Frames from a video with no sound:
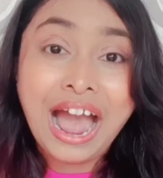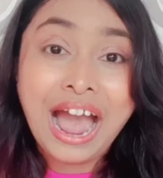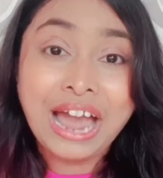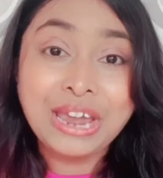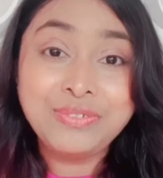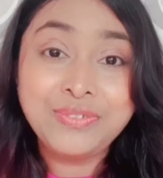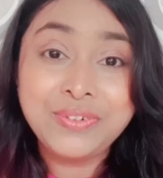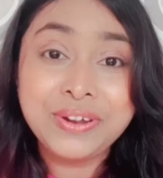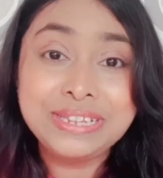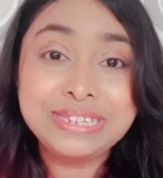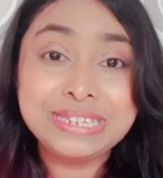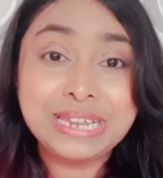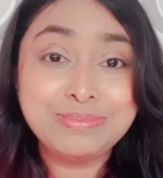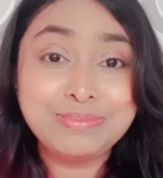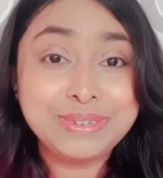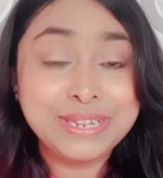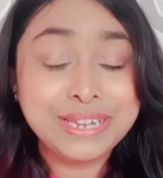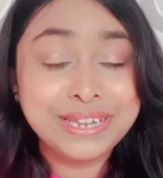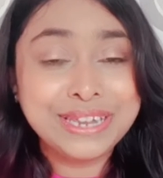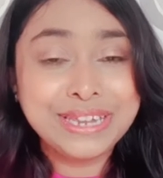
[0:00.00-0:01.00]
Hi friends, I'm
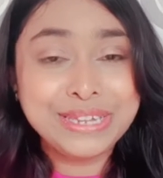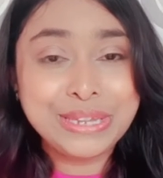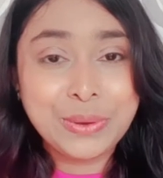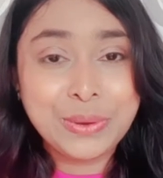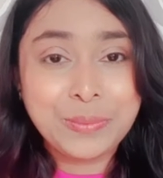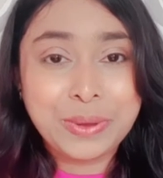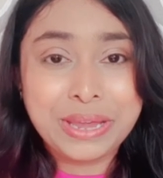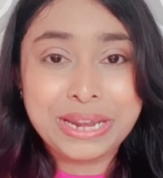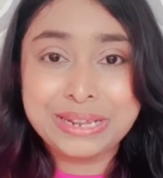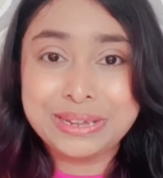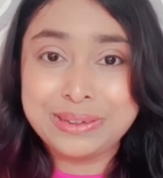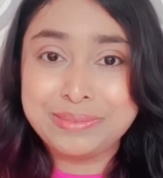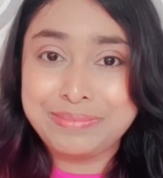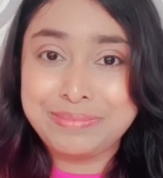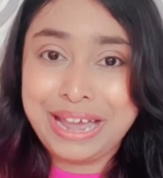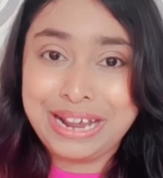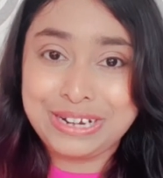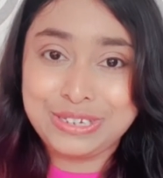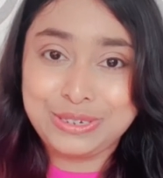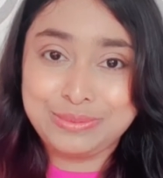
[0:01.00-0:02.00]
Sangeeta. Welcome
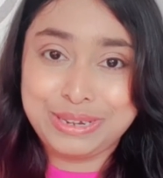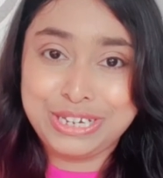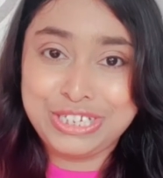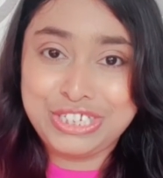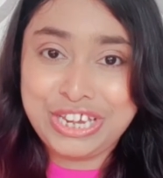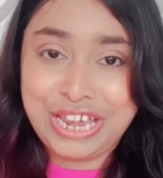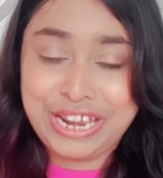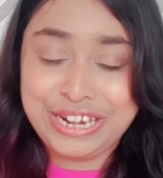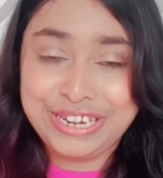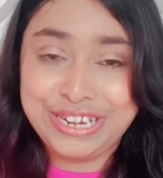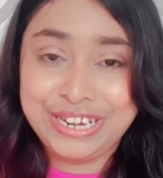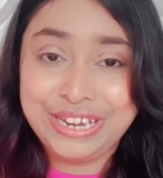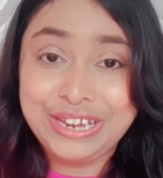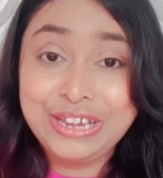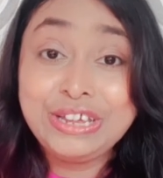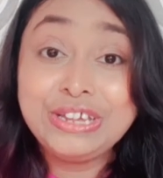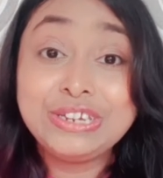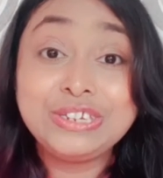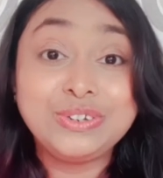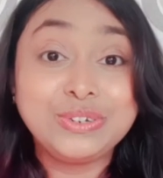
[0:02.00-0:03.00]
back to my channel.
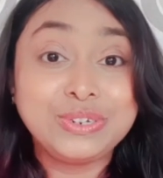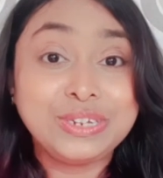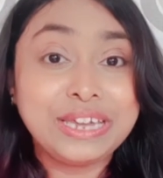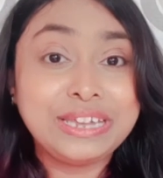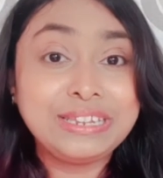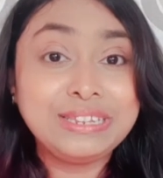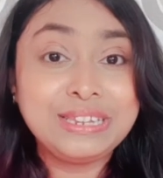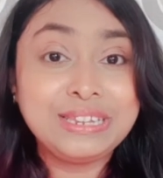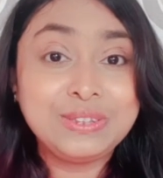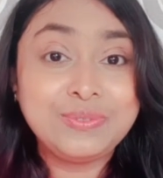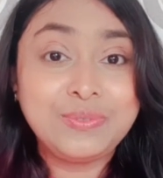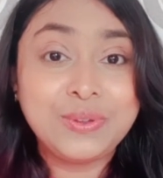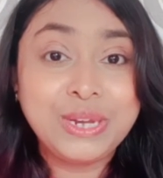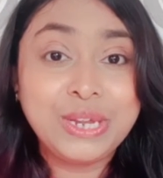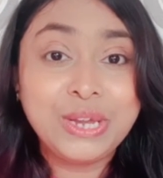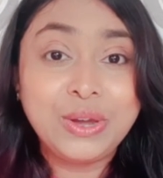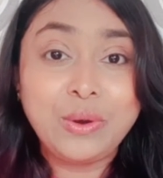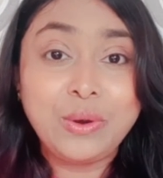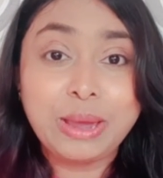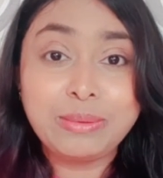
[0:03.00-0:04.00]
Today in this
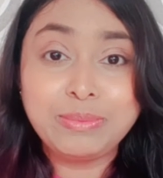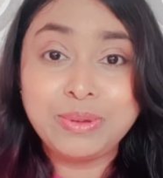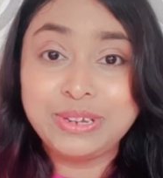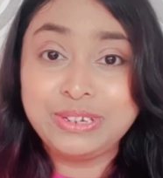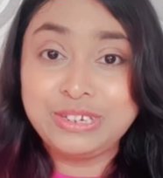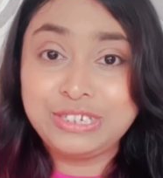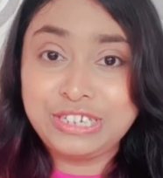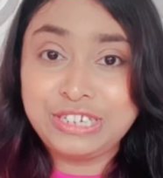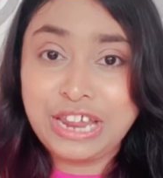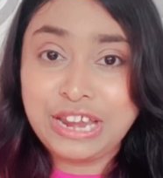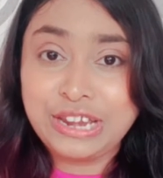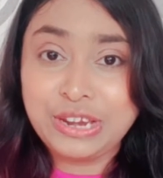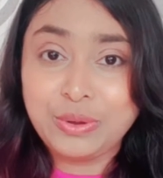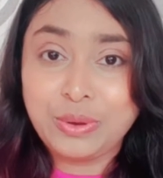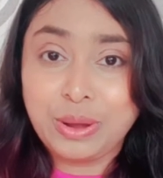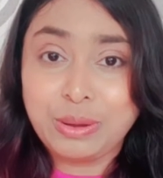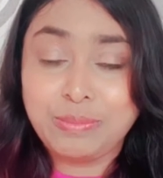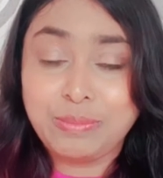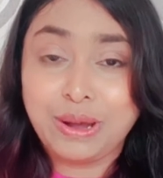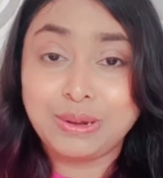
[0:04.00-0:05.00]
video, I'm going to tell you
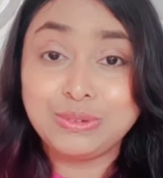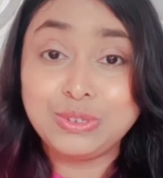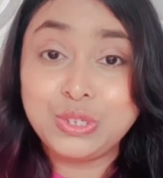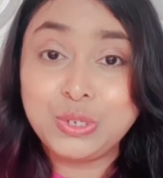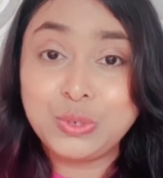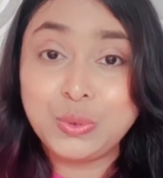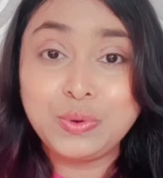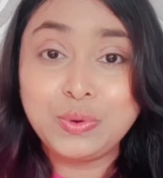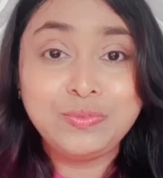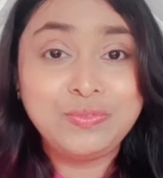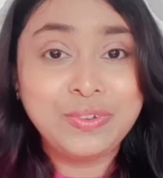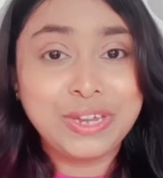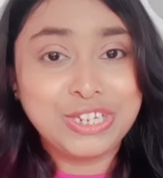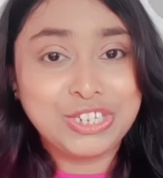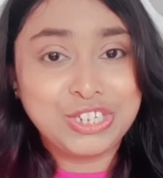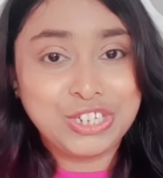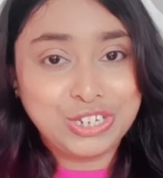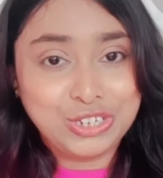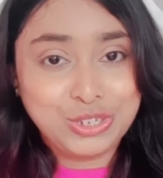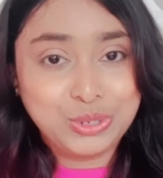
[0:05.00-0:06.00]
about stone
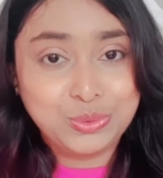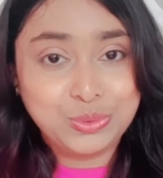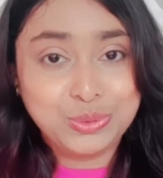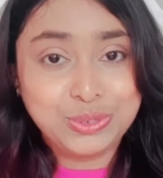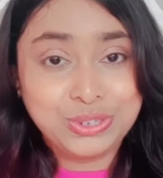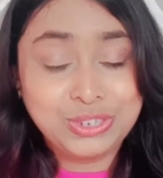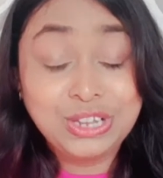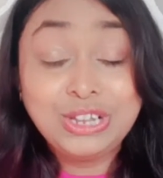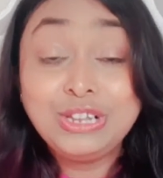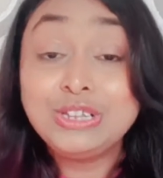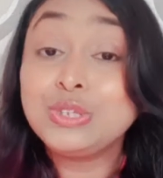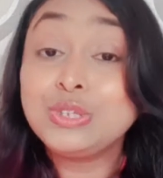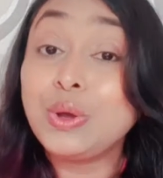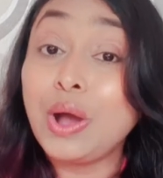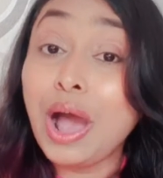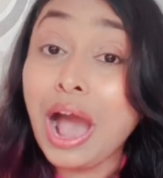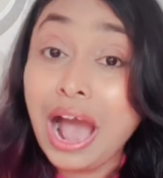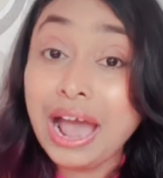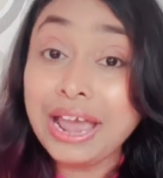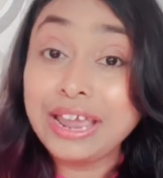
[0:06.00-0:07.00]
facial tools.
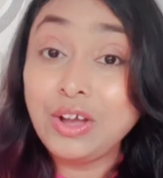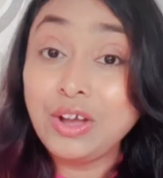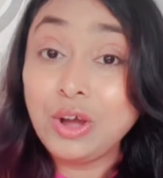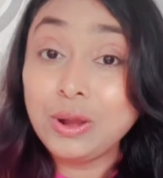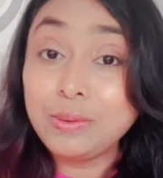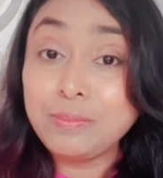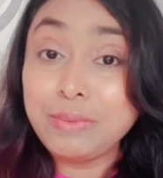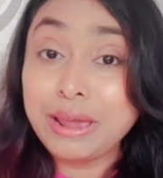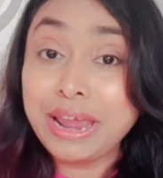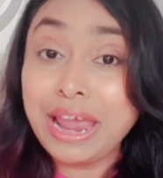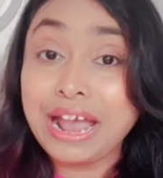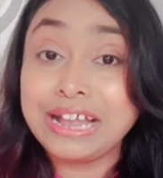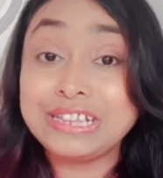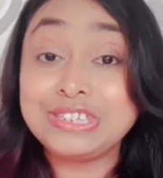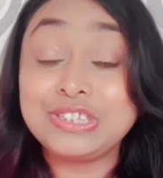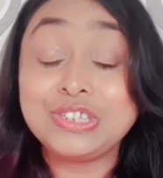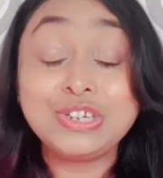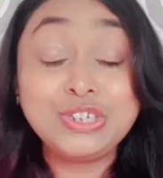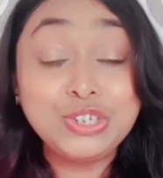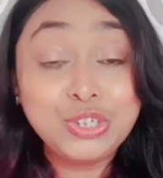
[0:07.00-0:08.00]
So I got my
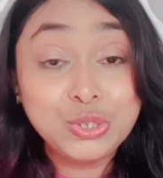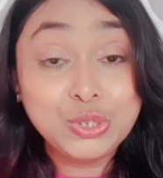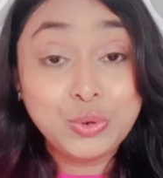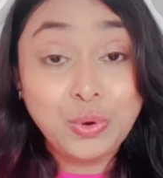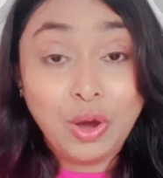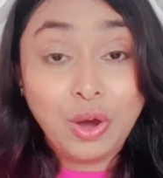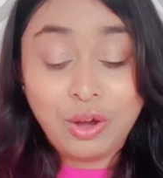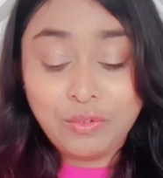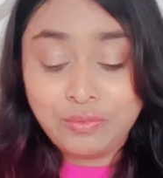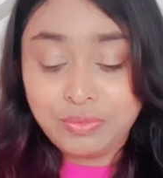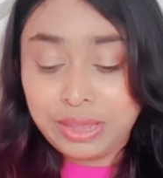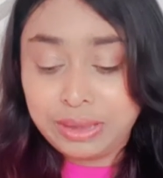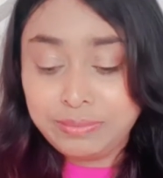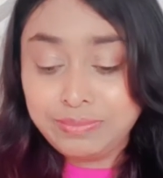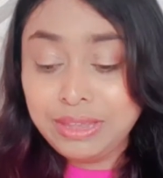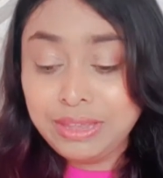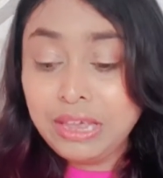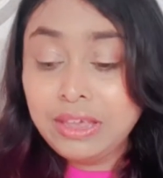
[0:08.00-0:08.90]
hands on two of them.